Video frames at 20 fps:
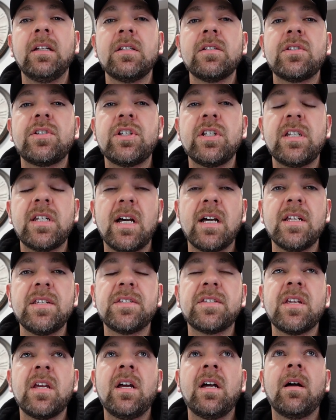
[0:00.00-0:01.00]
She
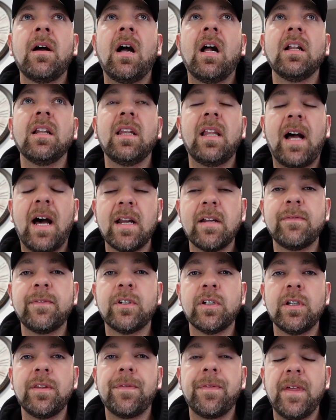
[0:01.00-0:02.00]
does a lot of
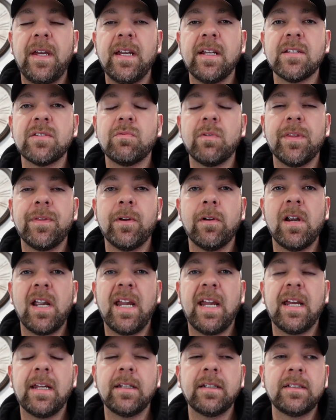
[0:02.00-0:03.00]
good things with her
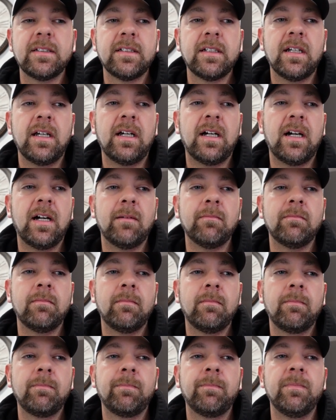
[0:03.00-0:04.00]
hand. Um,
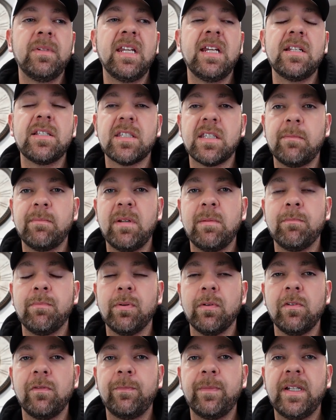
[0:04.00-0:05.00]
needs some
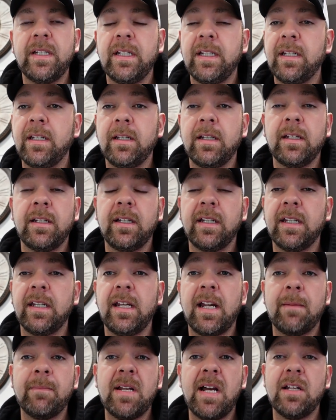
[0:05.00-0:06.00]
improvement. And, and
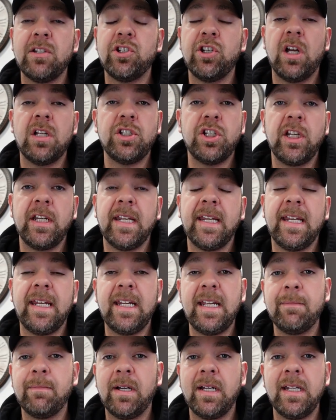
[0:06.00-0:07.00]
again, I'm not judging
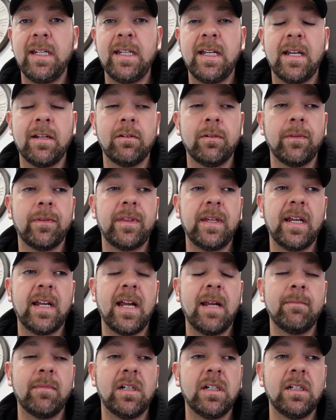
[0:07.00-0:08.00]
anybody. I don't think
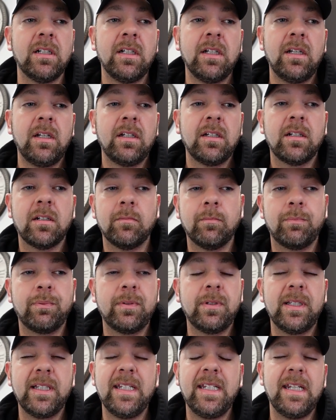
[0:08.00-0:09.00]
I'm a
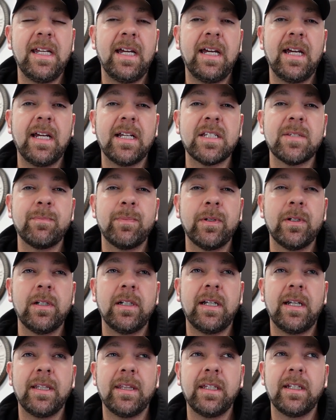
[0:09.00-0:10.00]
complete
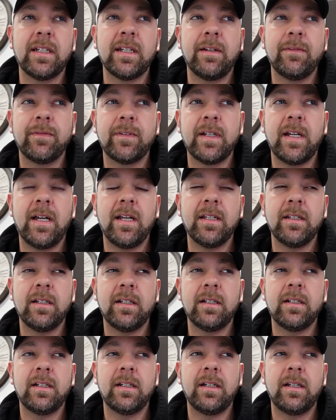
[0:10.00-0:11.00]
expert. I think I've got
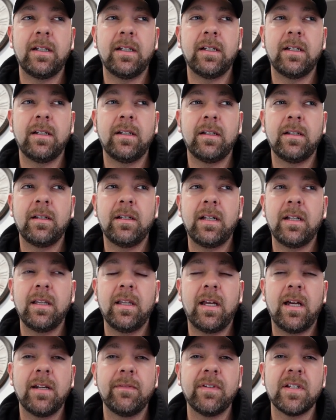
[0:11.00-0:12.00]
uh, a
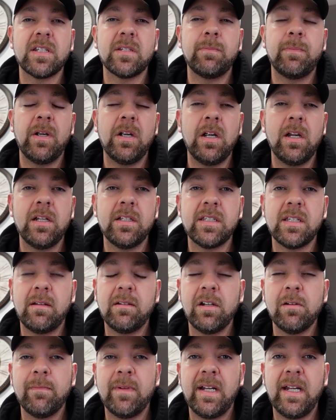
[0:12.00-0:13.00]
lot of experience
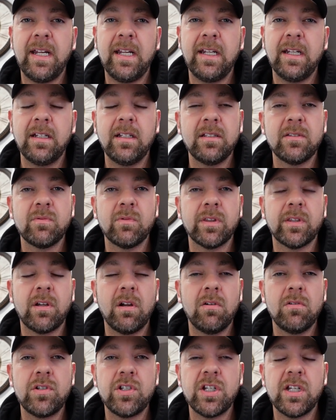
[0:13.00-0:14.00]
under my hands with
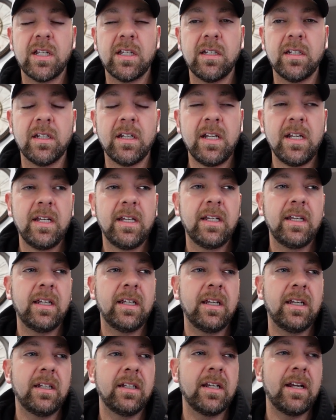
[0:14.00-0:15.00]
coaching and,
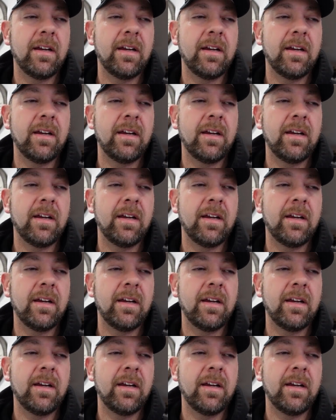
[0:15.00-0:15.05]
and